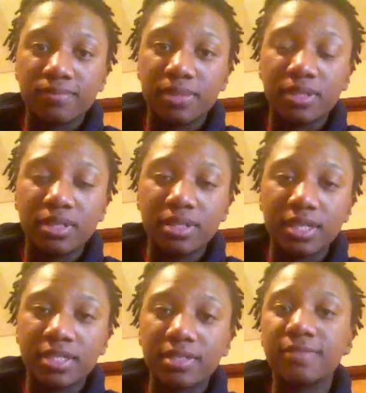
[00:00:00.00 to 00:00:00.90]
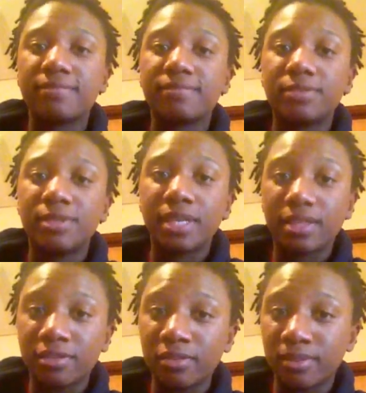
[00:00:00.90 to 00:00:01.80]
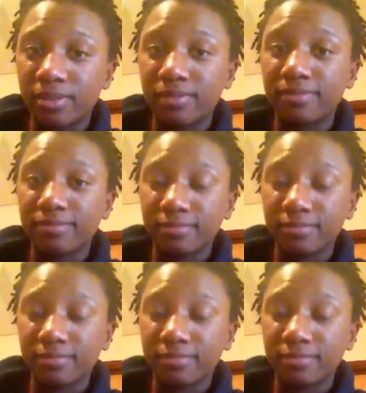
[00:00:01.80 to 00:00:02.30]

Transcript: PT test, you get Thunderbolt,